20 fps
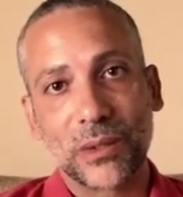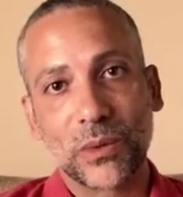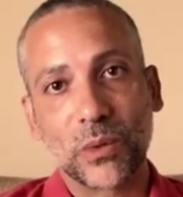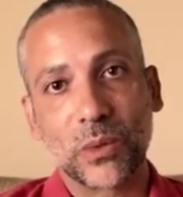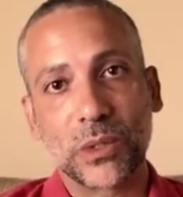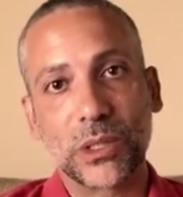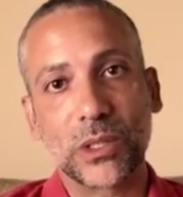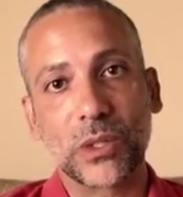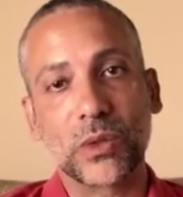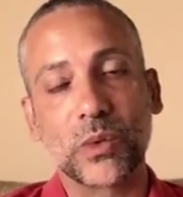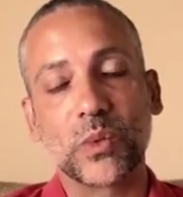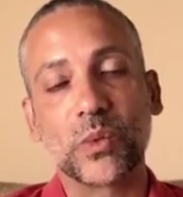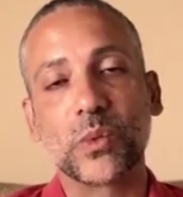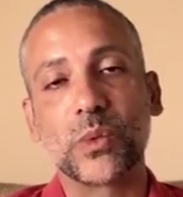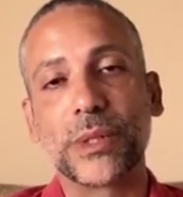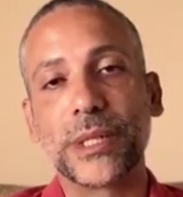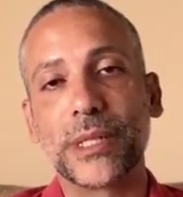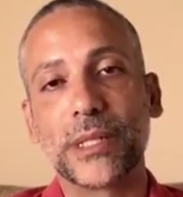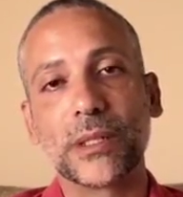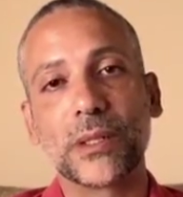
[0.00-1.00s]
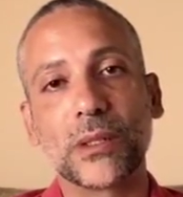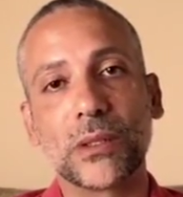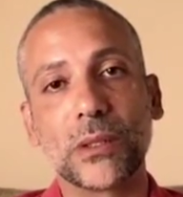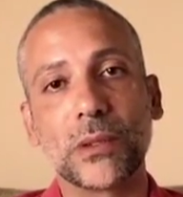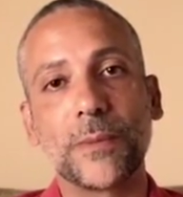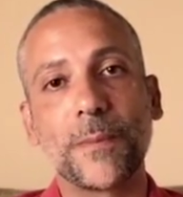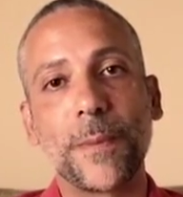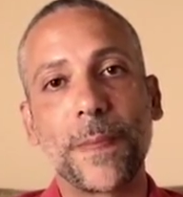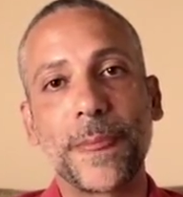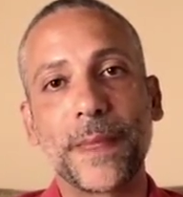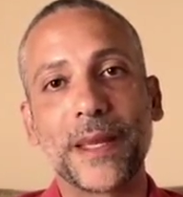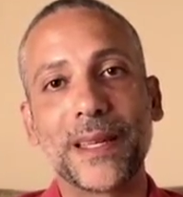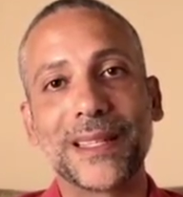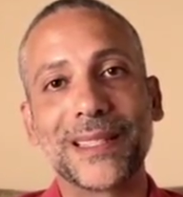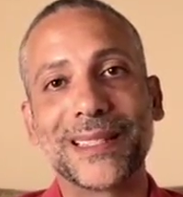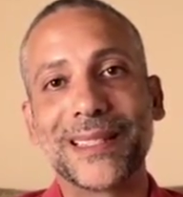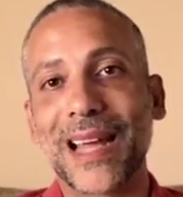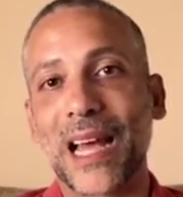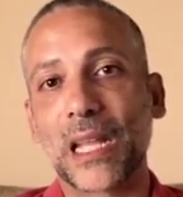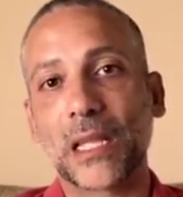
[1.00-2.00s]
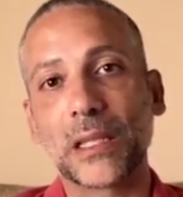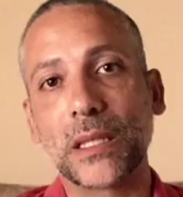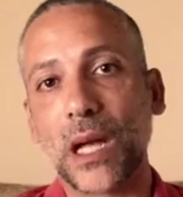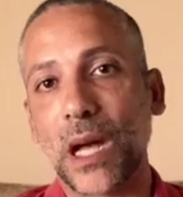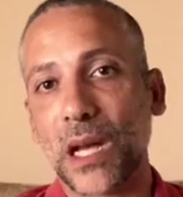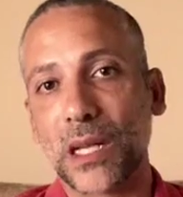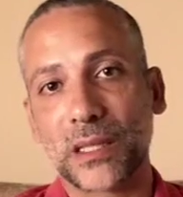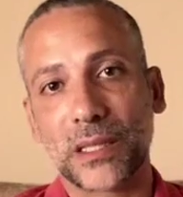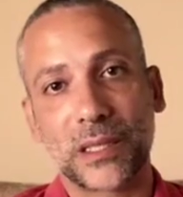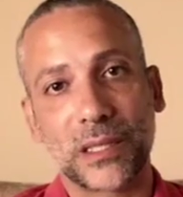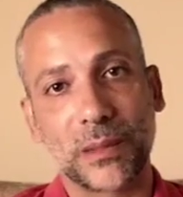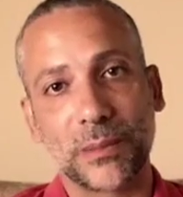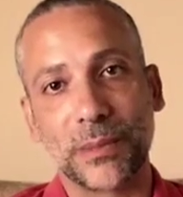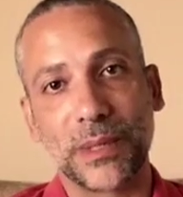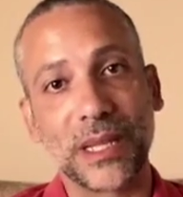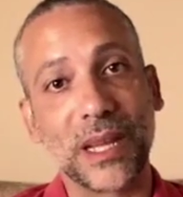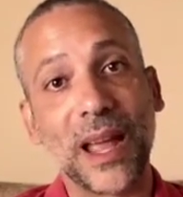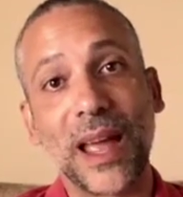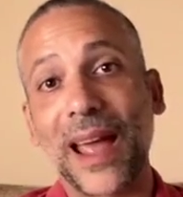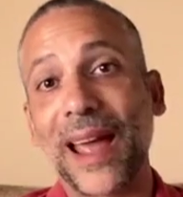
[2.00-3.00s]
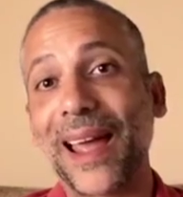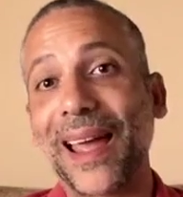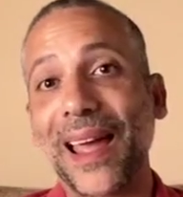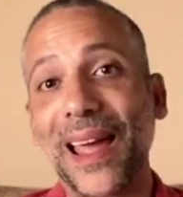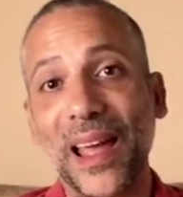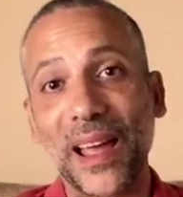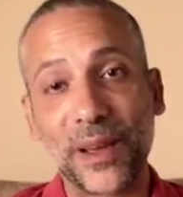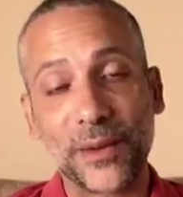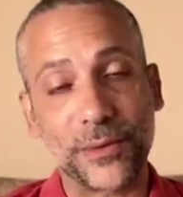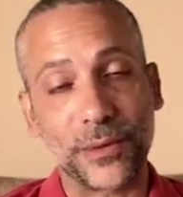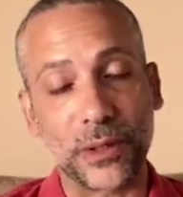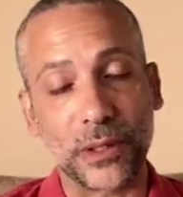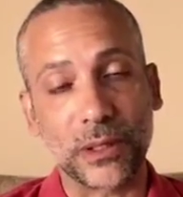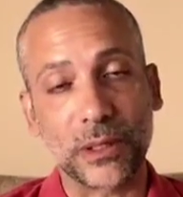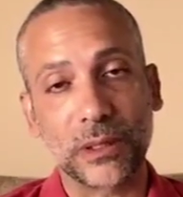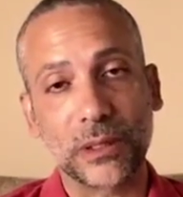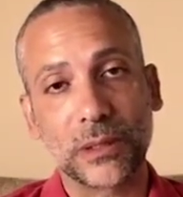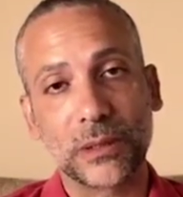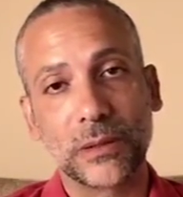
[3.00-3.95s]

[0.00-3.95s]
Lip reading: What is real is not lost to me ever.